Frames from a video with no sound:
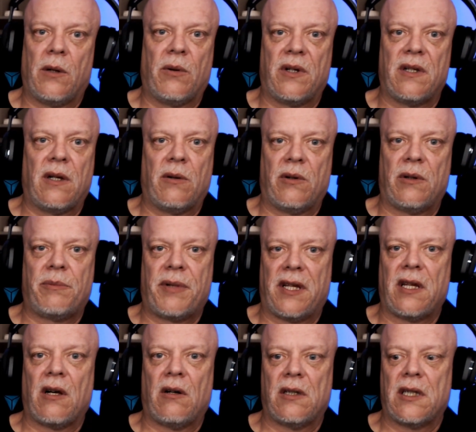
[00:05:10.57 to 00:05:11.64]
would be
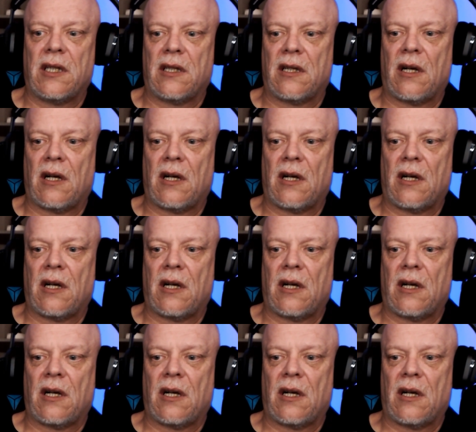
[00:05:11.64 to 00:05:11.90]
the only